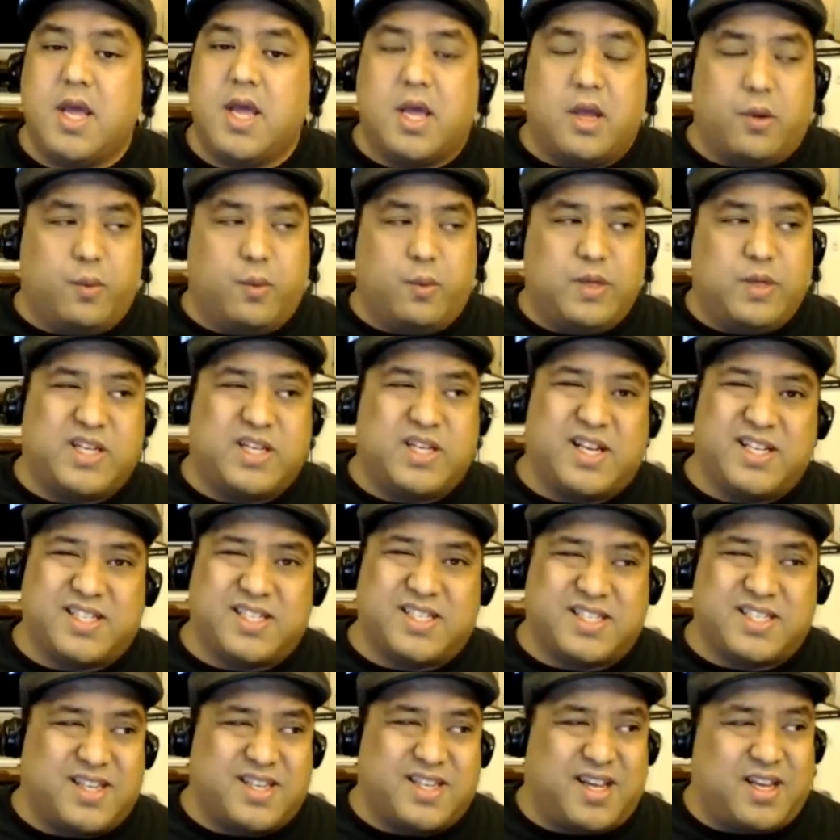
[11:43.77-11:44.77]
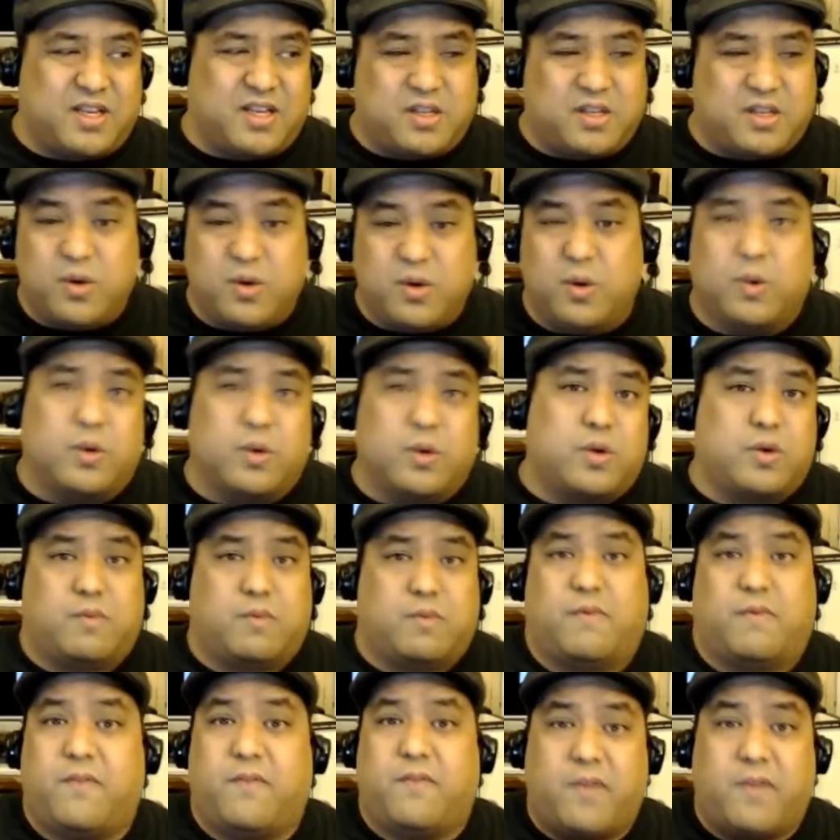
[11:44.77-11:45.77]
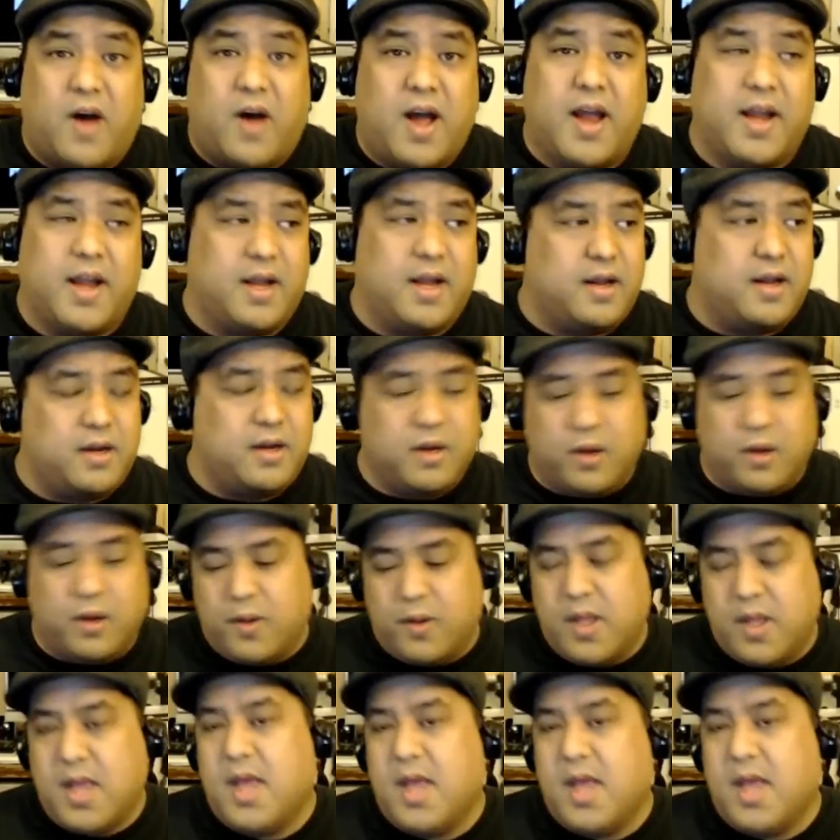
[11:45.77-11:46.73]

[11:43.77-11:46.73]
in which case it's like, dude, fine. You know,